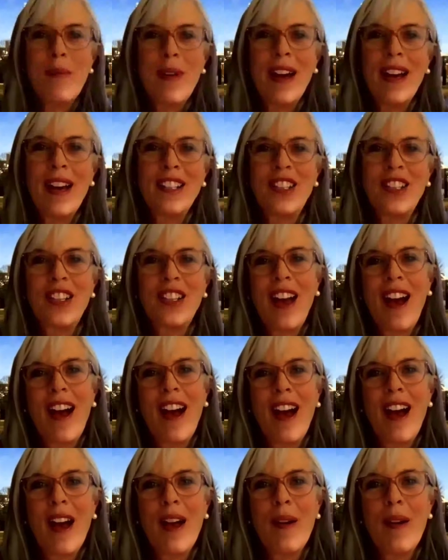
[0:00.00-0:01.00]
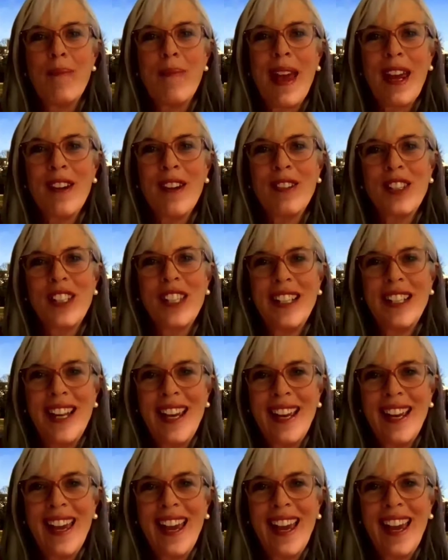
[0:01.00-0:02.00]
much, Mayor
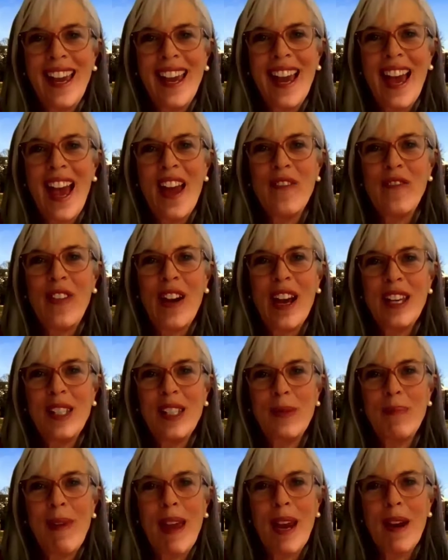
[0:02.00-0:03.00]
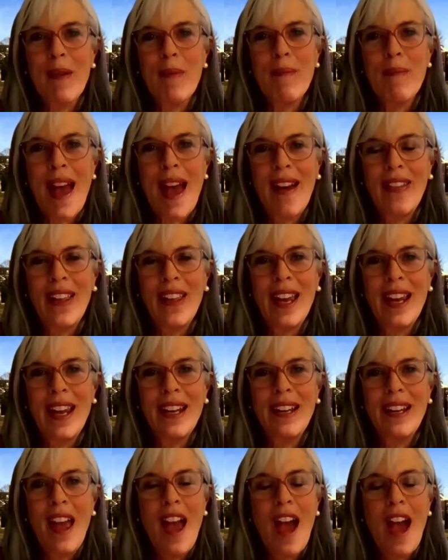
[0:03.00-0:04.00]
Siddiqui and Vice Mayor
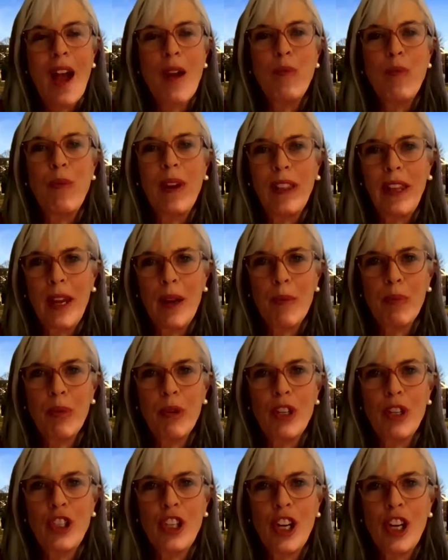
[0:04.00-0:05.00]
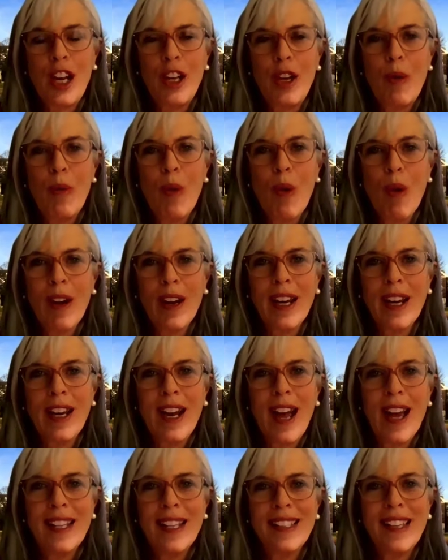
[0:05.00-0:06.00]
Mallon. I really appreciate you
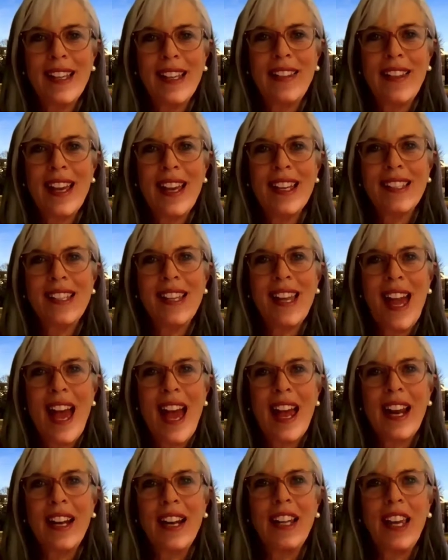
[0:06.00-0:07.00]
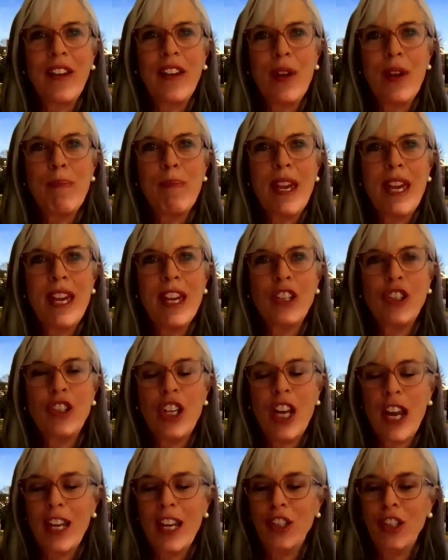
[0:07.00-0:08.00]
organizing this and giving me a
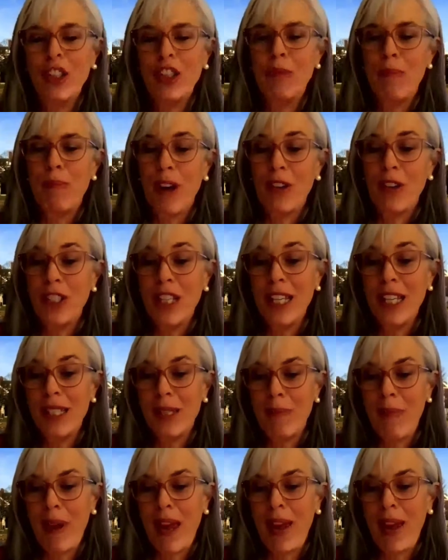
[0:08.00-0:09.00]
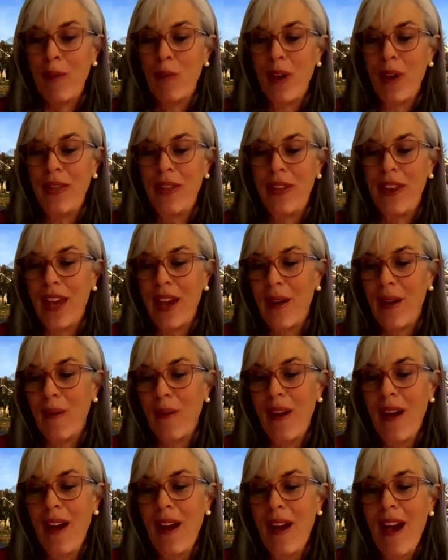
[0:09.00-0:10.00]
chance to participate with
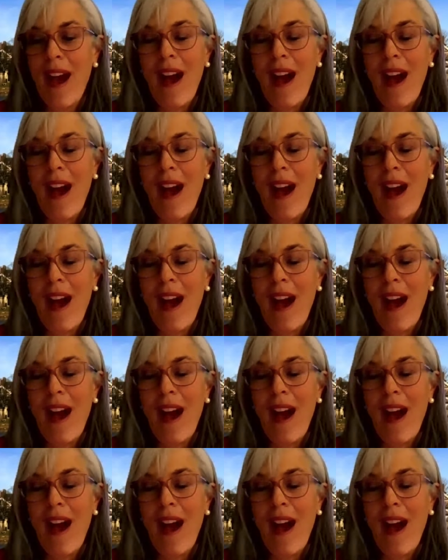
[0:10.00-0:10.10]
you.